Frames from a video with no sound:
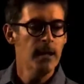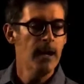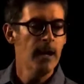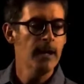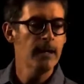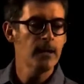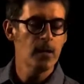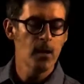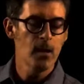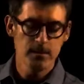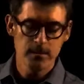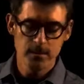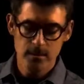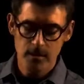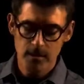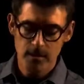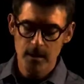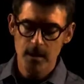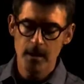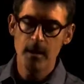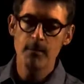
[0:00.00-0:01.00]
and it causes a
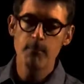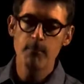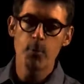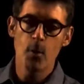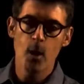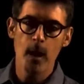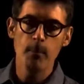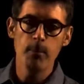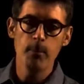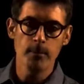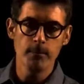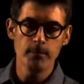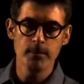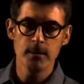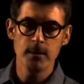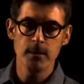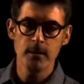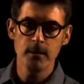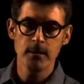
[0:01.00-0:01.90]
lot of problems